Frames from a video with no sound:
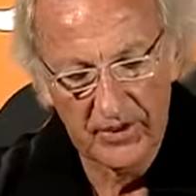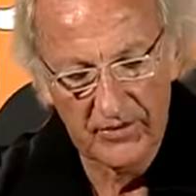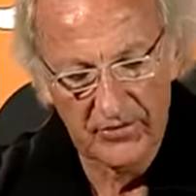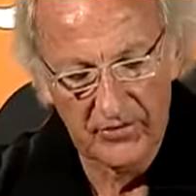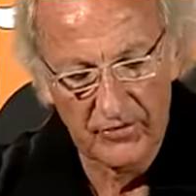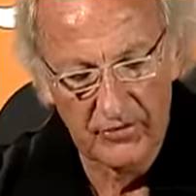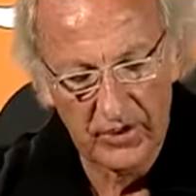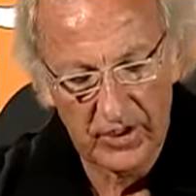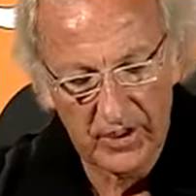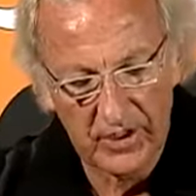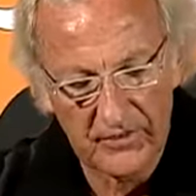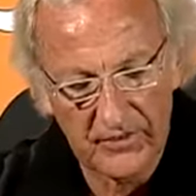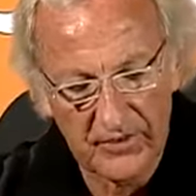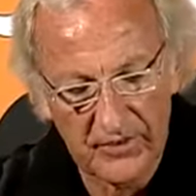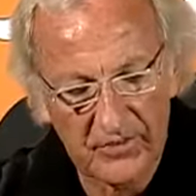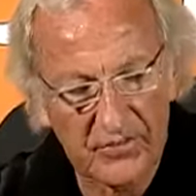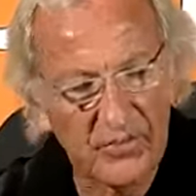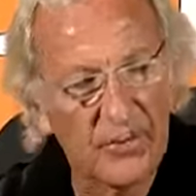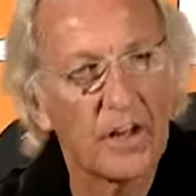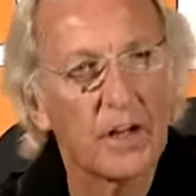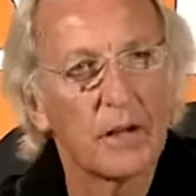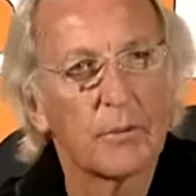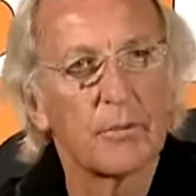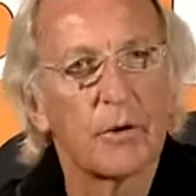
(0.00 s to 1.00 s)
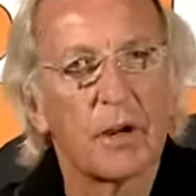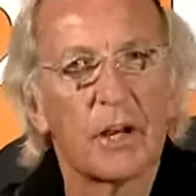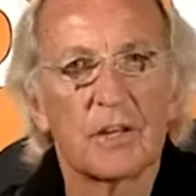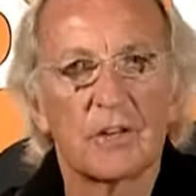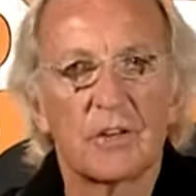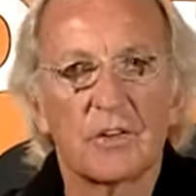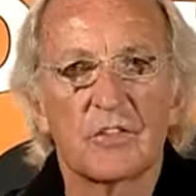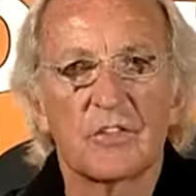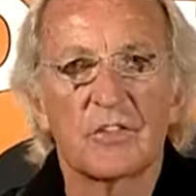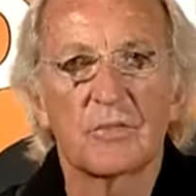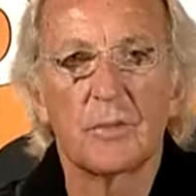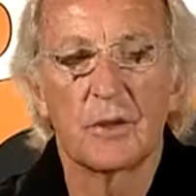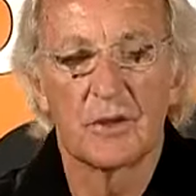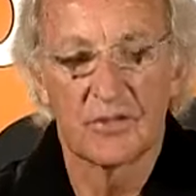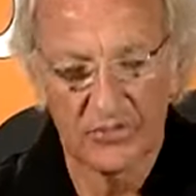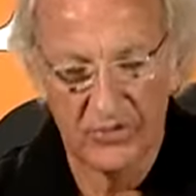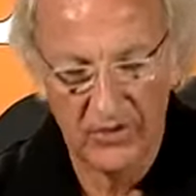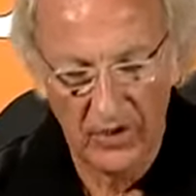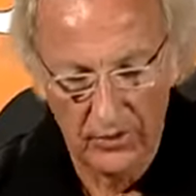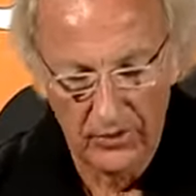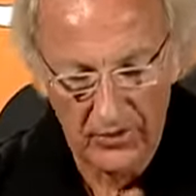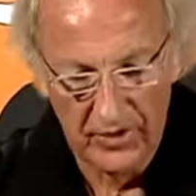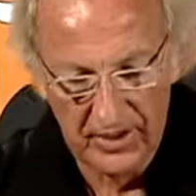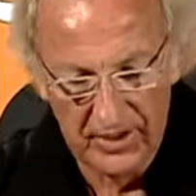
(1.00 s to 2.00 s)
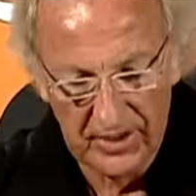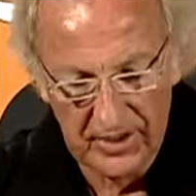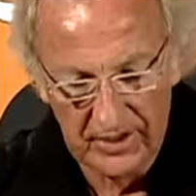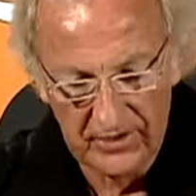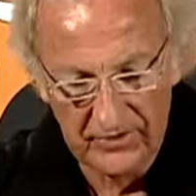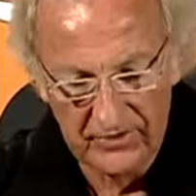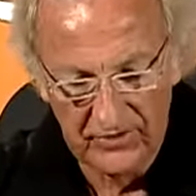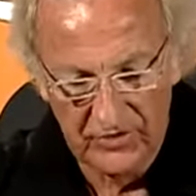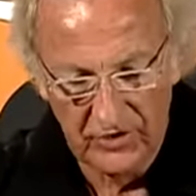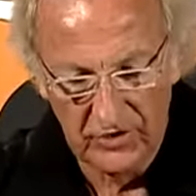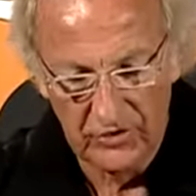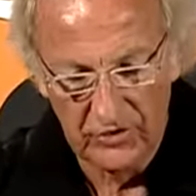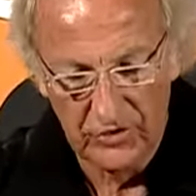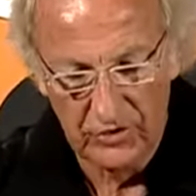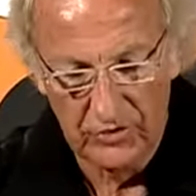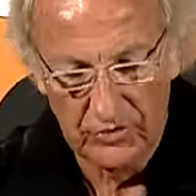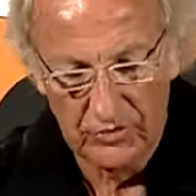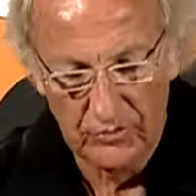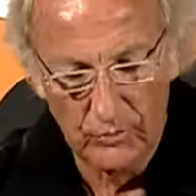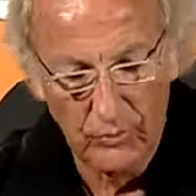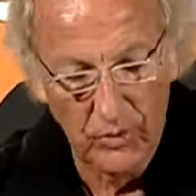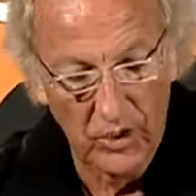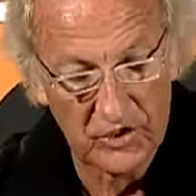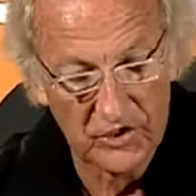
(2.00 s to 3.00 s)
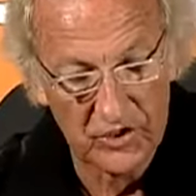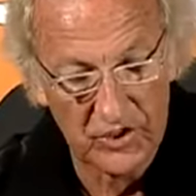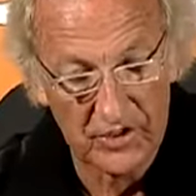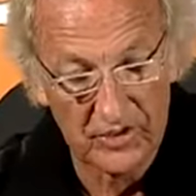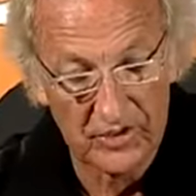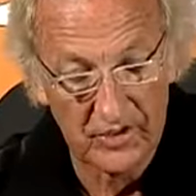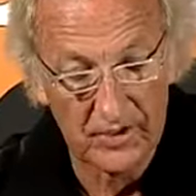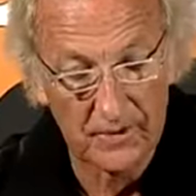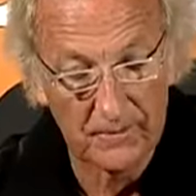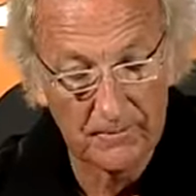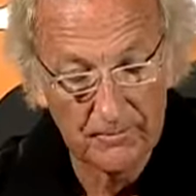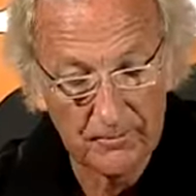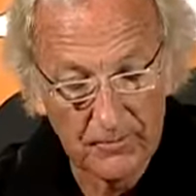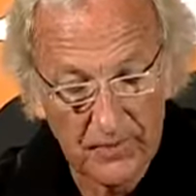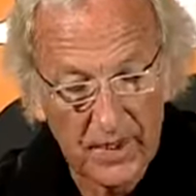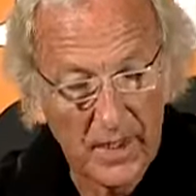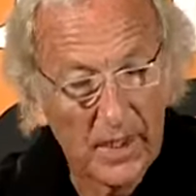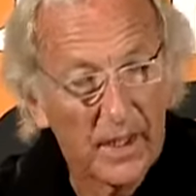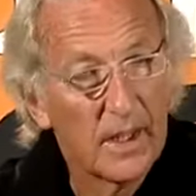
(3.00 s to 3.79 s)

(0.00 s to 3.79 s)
History in the celebrated Smithsonian Institute in Washington.